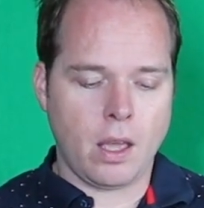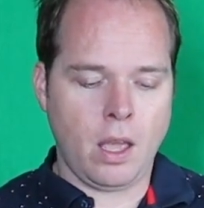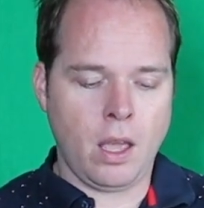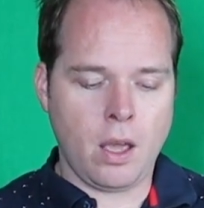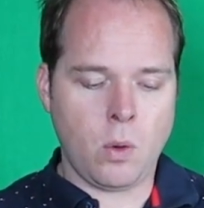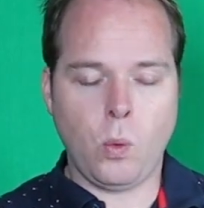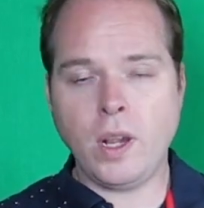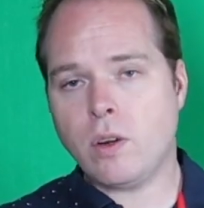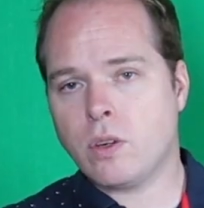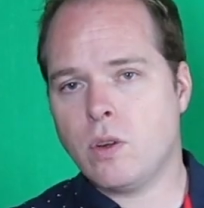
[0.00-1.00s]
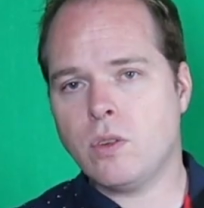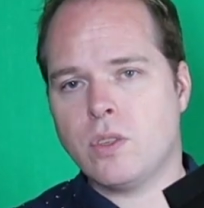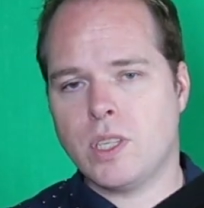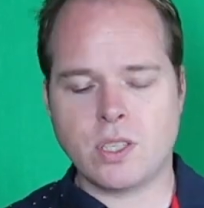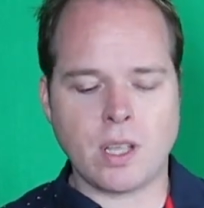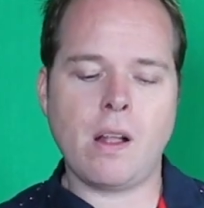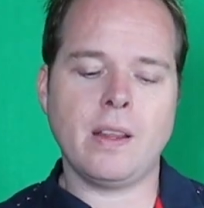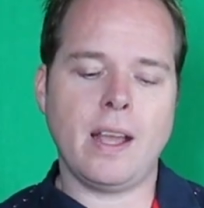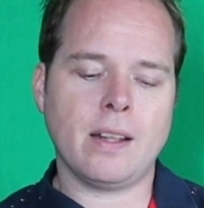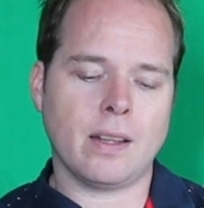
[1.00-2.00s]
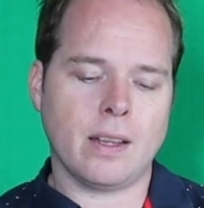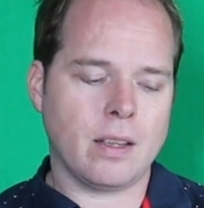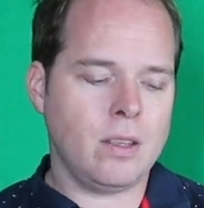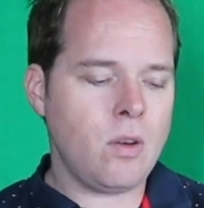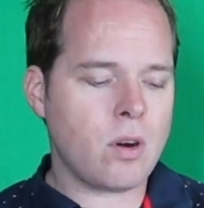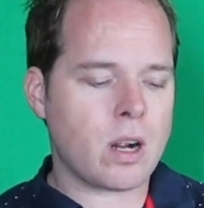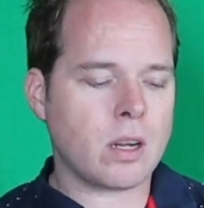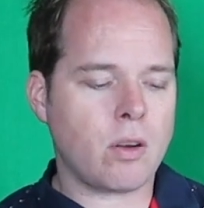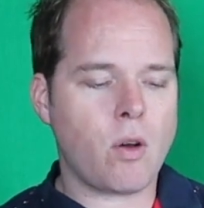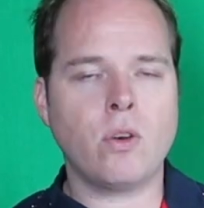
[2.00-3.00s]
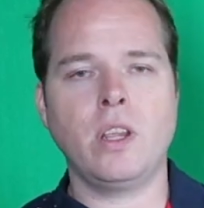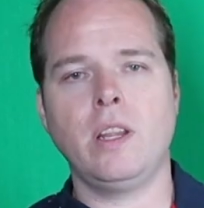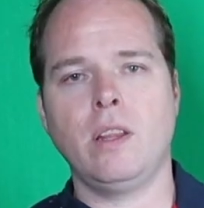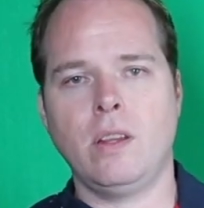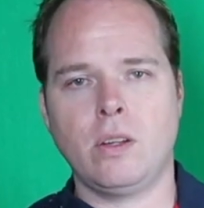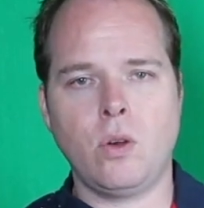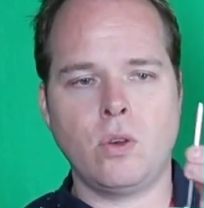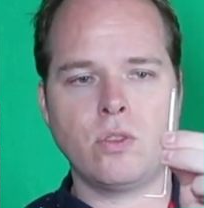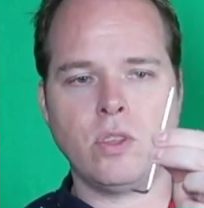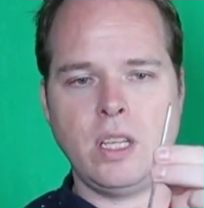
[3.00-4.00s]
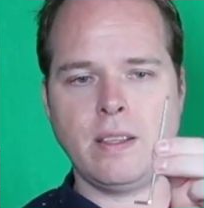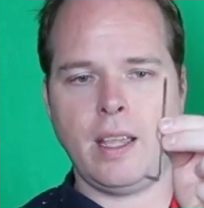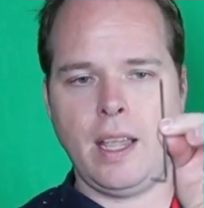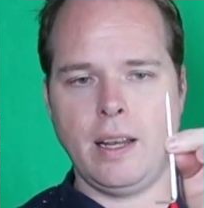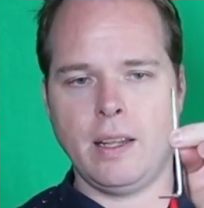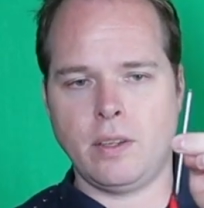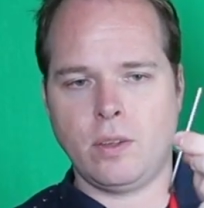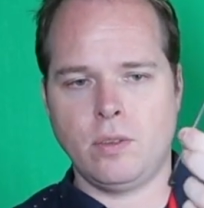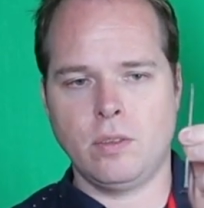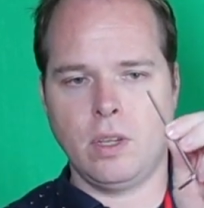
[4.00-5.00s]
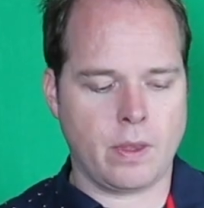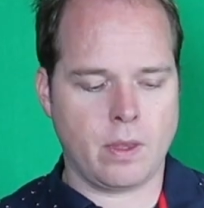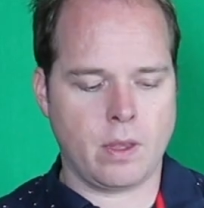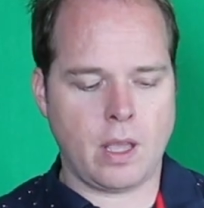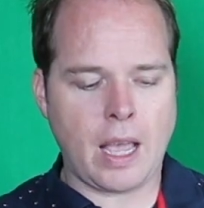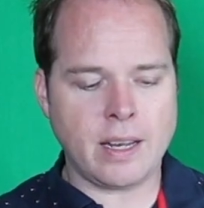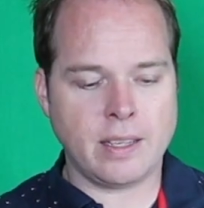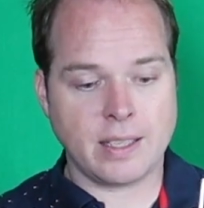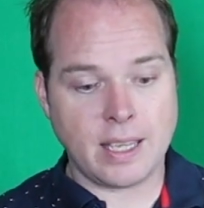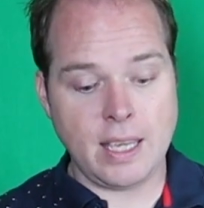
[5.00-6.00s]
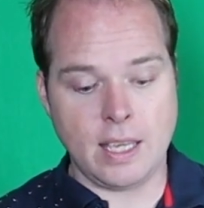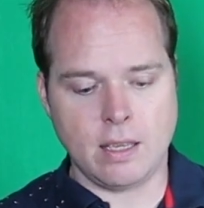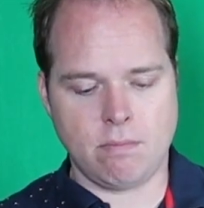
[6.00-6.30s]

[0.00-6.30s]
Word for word: Uh, when you're going to install that, you are only going to need a little Allen key.